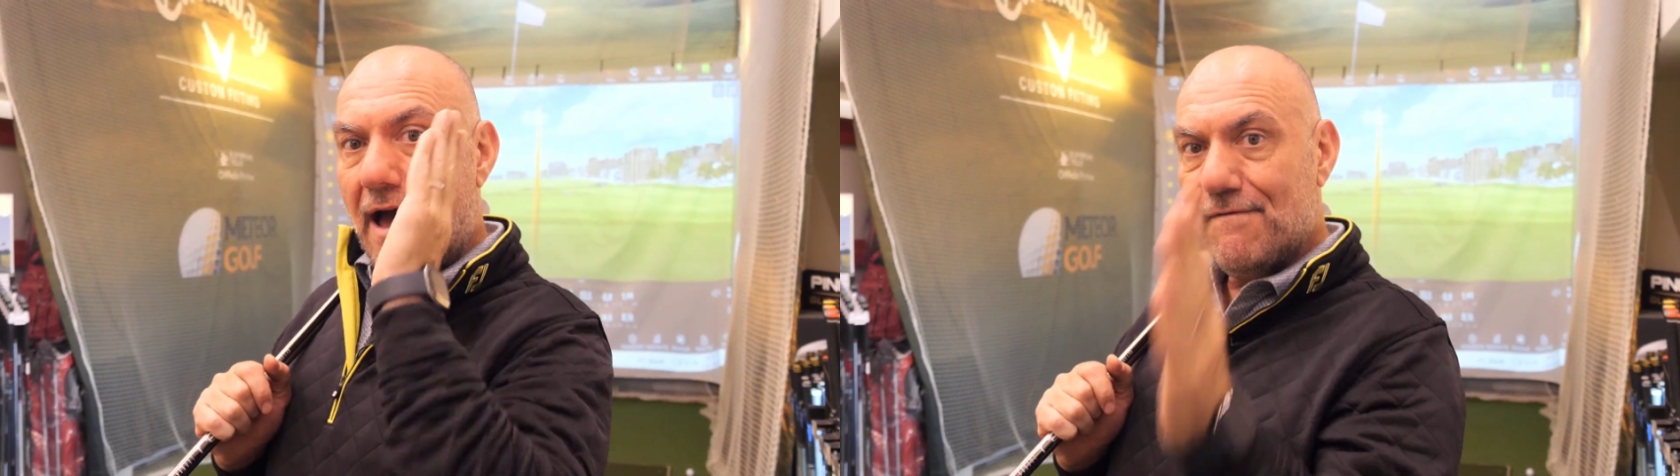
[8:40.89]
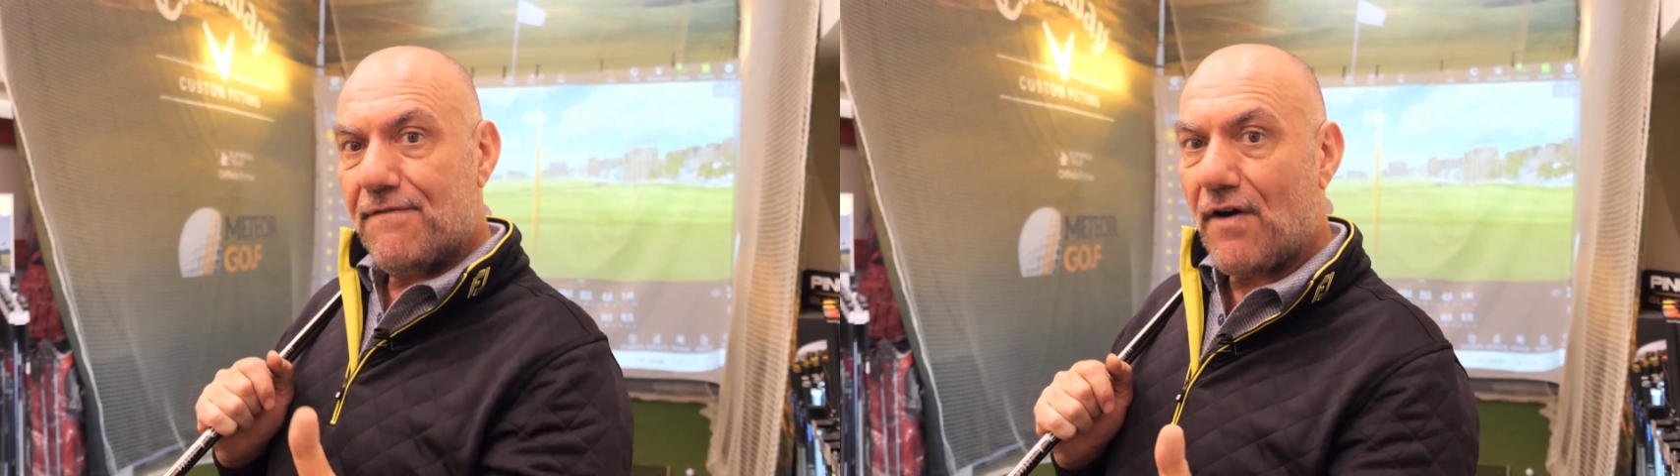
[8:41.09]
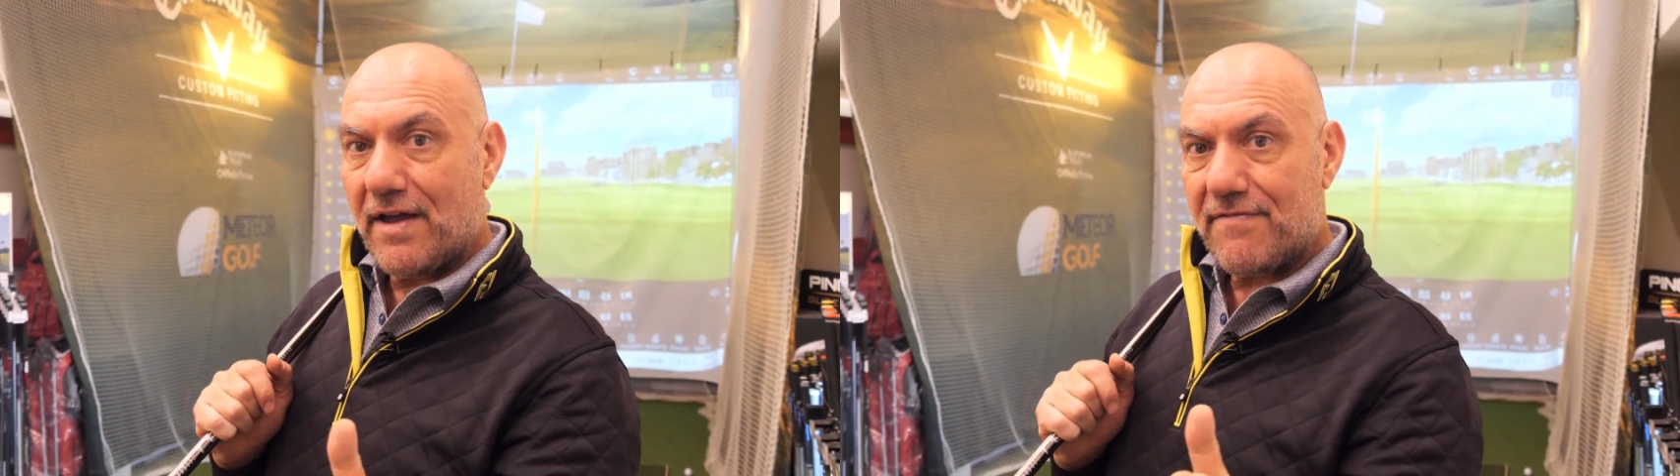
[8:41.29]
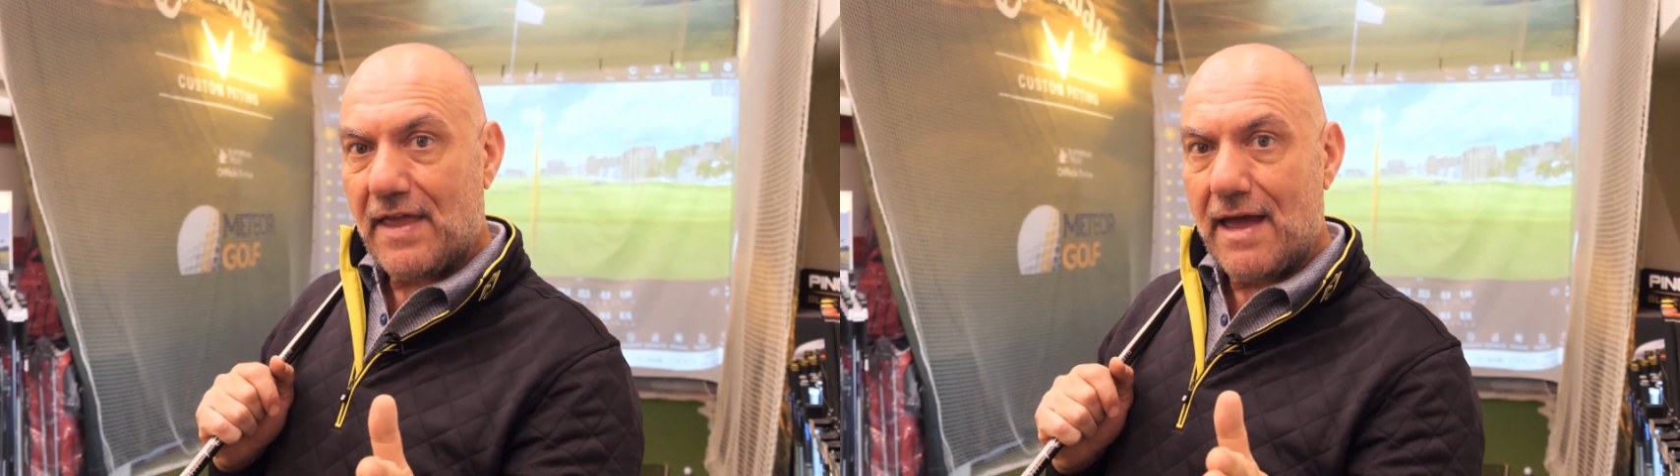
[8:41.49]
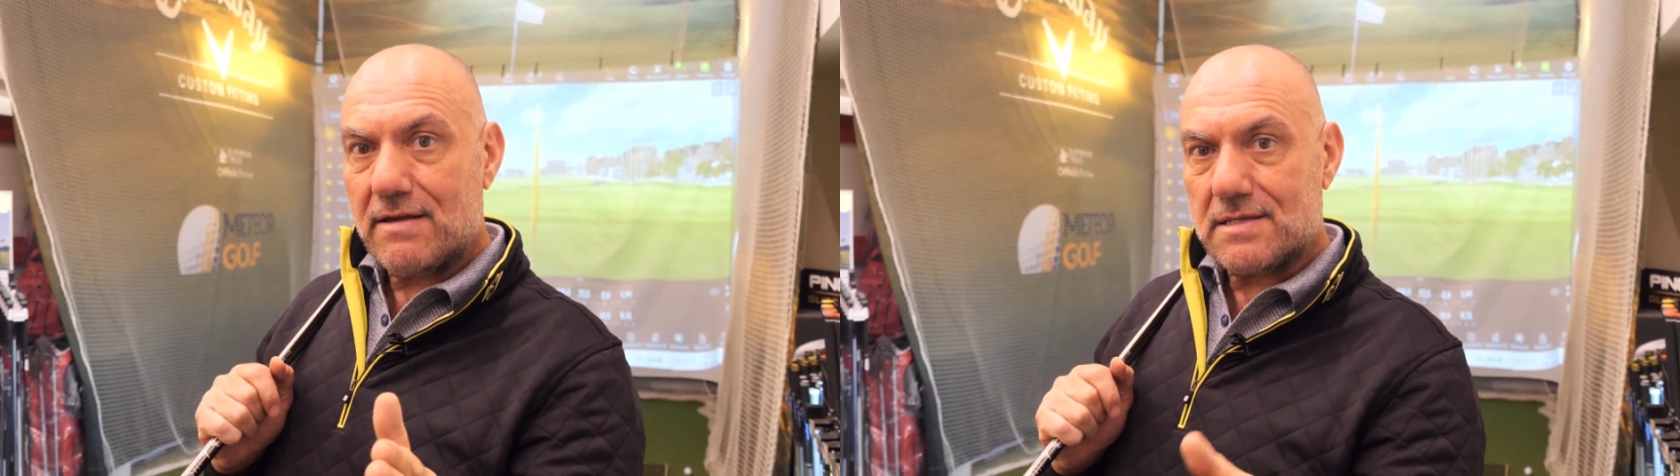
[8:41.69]
and
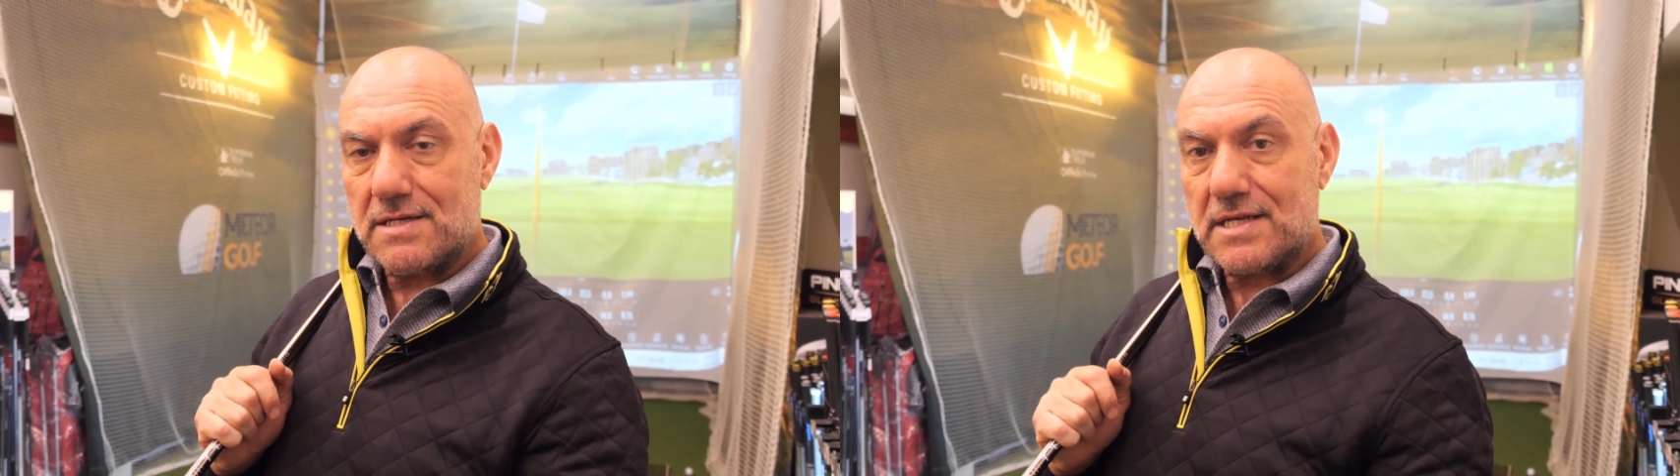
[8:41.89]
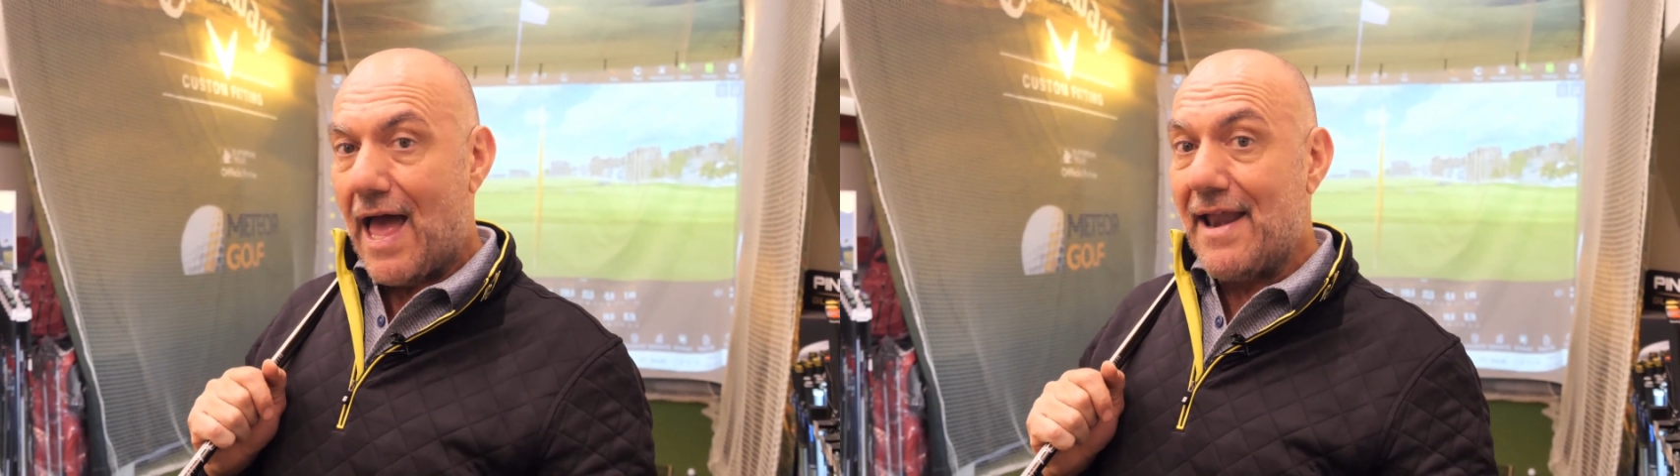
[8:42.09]
5,000,